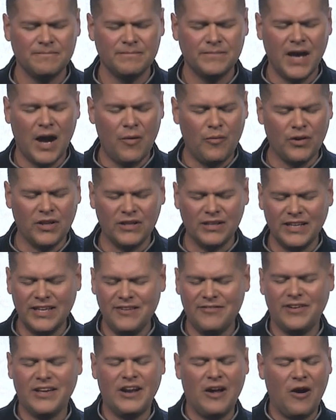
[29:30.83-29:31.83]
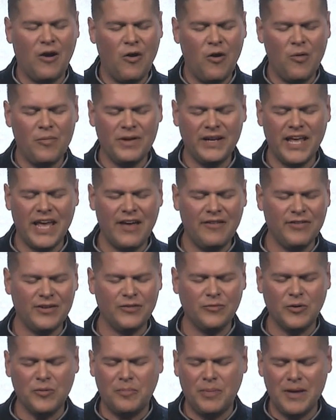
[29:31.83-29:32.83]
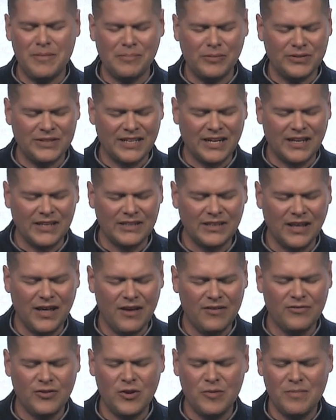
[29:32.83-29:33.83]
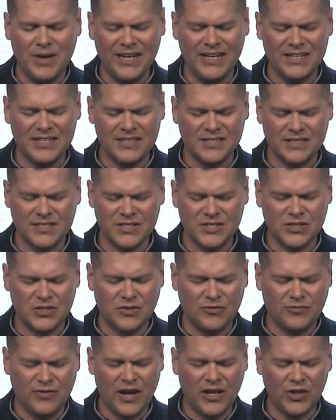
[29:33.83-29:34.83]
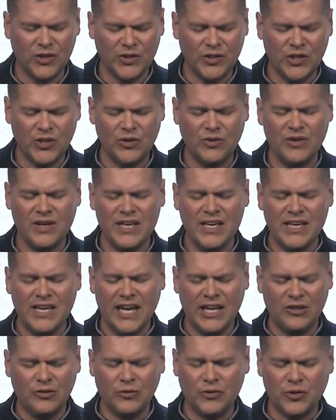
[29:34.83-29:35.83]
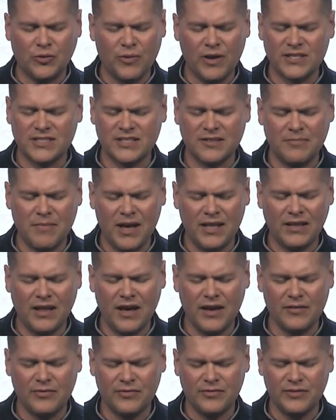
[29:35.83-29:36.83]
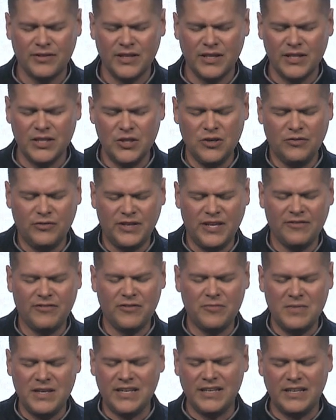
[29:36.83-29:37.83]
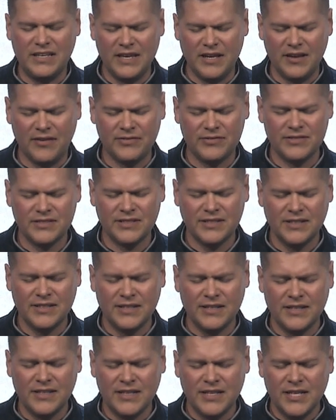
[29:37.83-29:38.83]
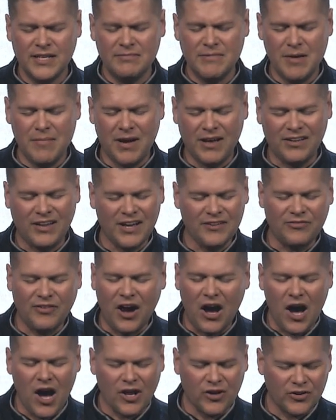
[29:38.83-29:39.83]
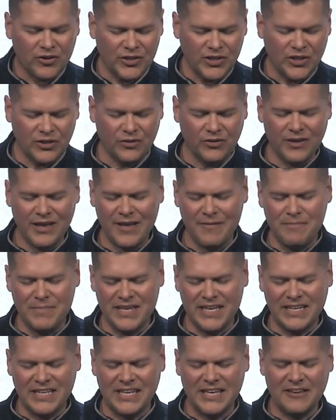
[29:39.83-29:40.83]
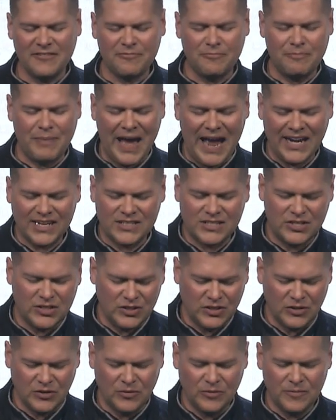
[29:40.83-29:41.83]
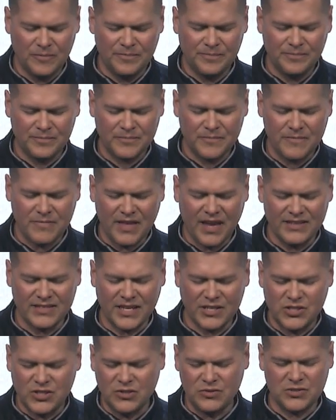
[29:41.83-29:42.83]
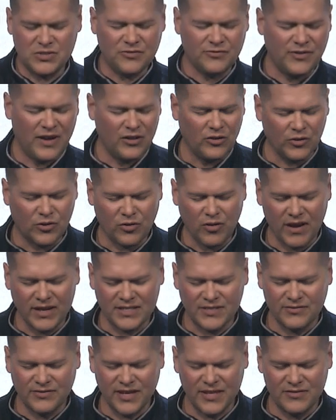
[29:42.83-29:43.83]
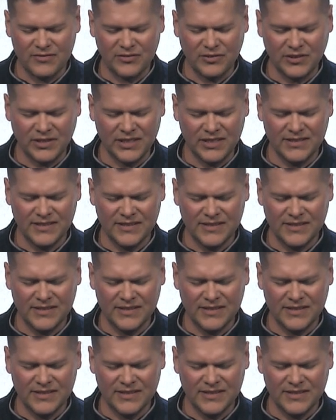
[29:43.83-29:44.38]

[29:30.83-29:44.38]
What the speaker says: I want to live in a home in heaven with people that I love who made a decision to follow you. And Lord, the rest of my life, you have given me a gift. May my life honor you and be a gift back to you as I choose to follow Christ faithfully.